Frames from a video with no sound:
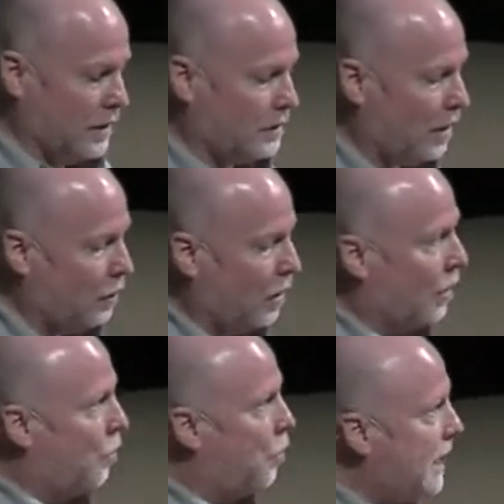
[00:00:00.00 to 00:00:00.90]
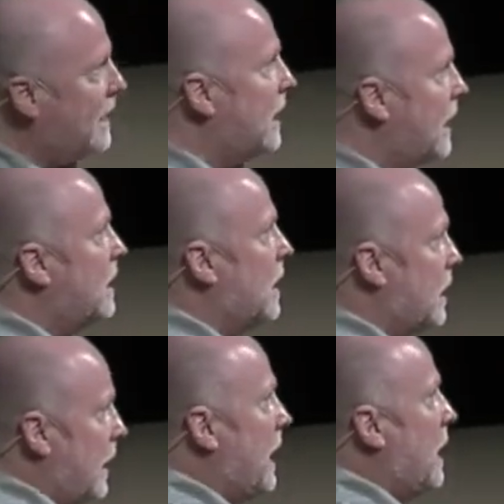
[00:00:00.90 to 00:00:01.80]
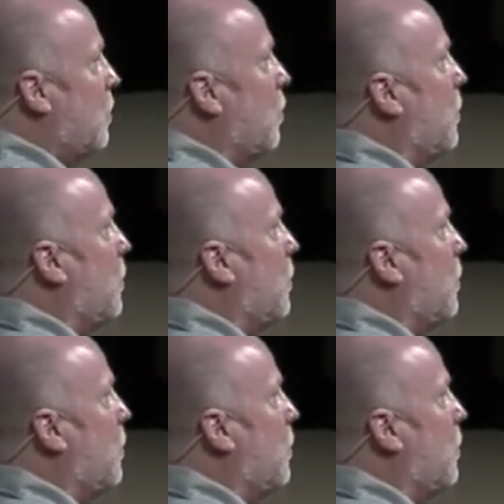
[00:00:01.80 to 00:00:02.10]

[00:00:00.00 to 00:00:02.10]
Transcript: So we tend to think